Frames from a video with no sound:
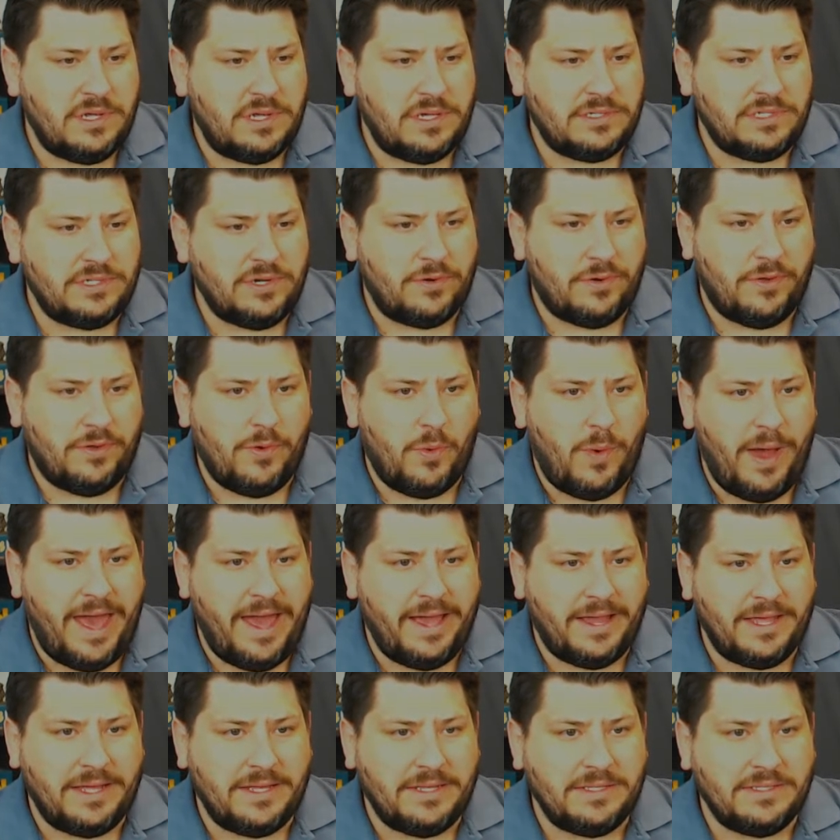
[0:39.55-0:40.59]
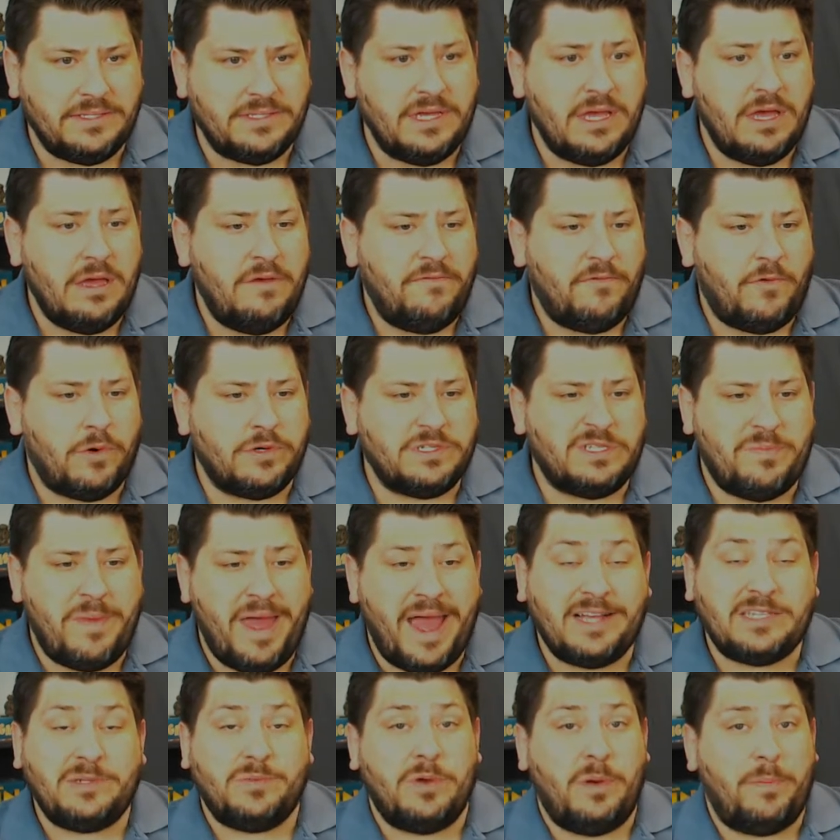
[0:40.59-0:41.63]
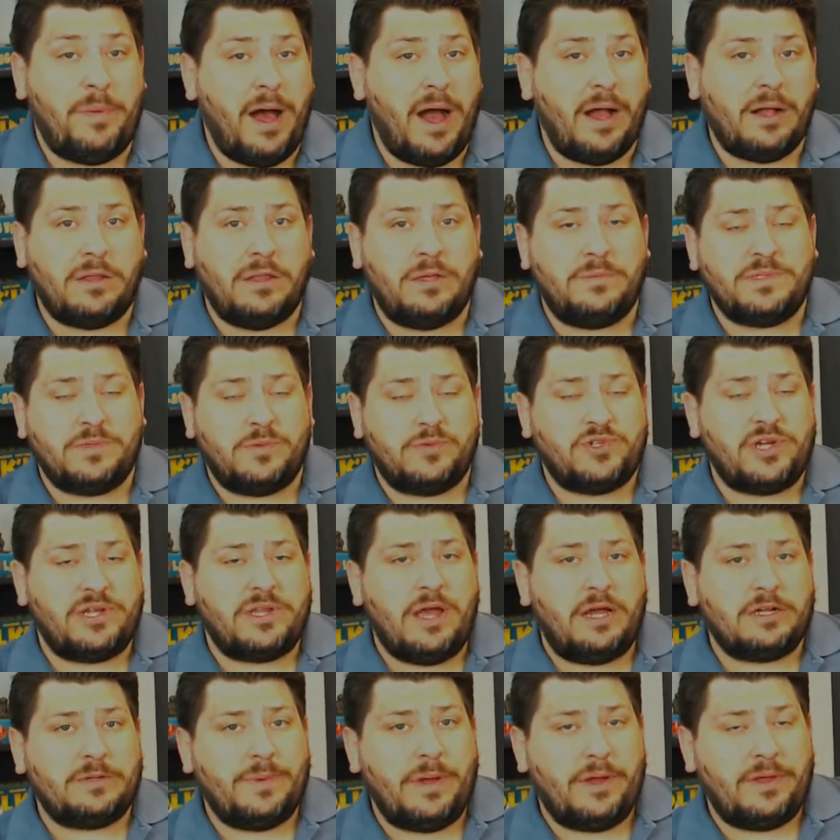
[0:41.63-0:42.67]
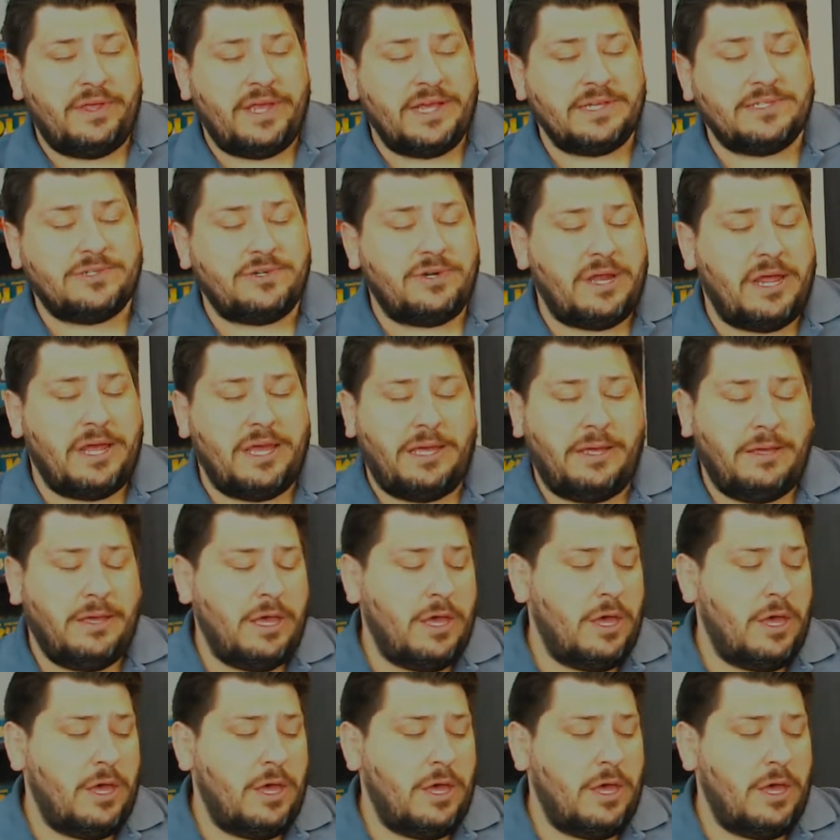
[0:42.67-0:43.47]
Circle the Wagons, of course, Maximum Apocalypse, which I talked about yesterday,